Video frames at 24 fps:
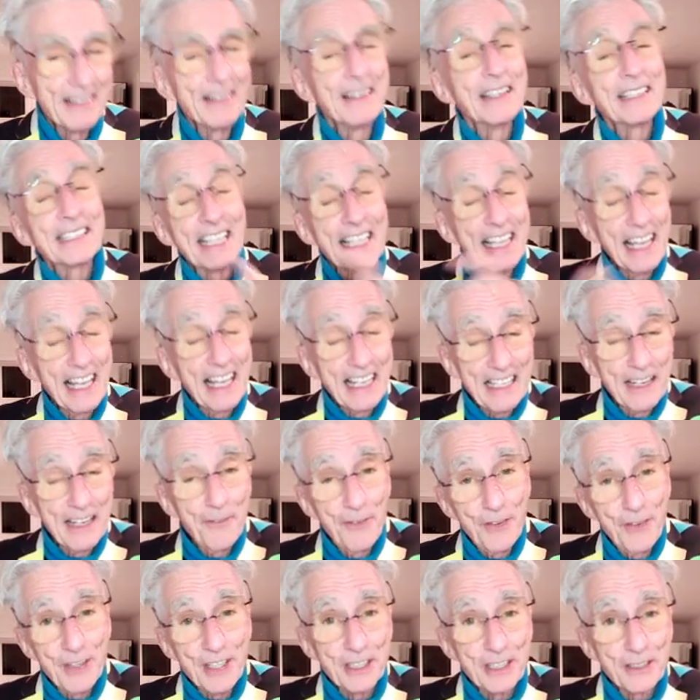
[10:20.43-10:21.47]
It's elected
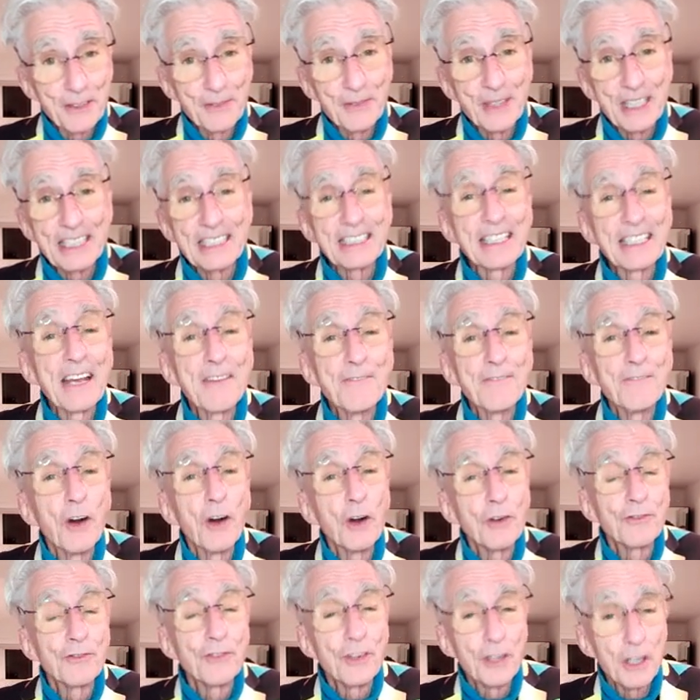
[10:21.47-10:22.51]
official because they
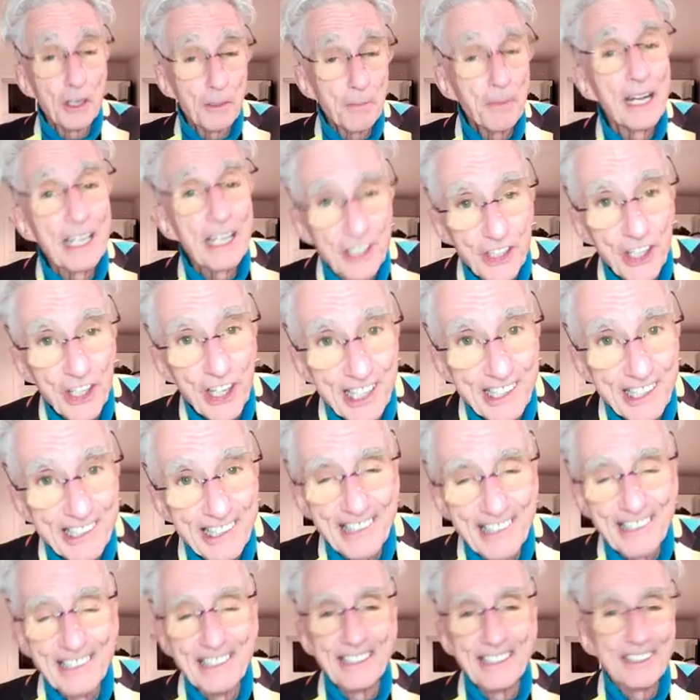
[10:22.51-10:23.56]
vote for their paycheck.
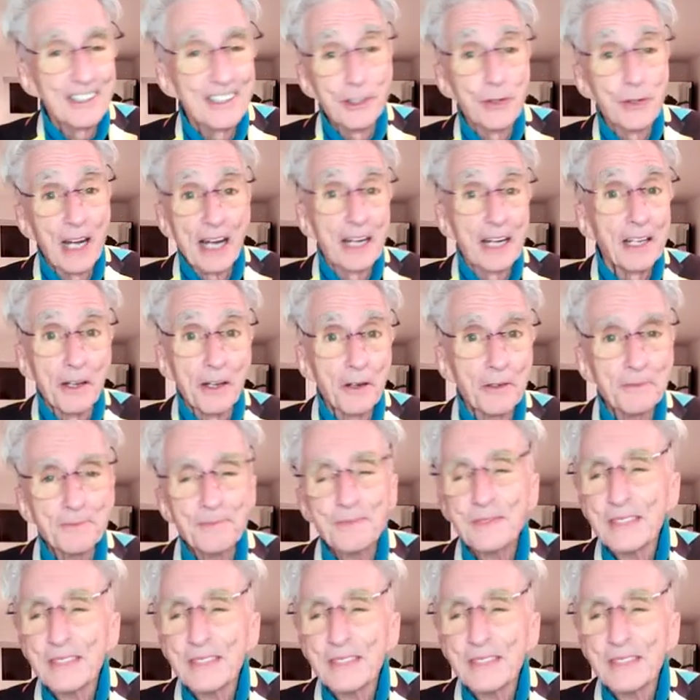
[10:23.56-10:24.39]
Yeah, you and I don't.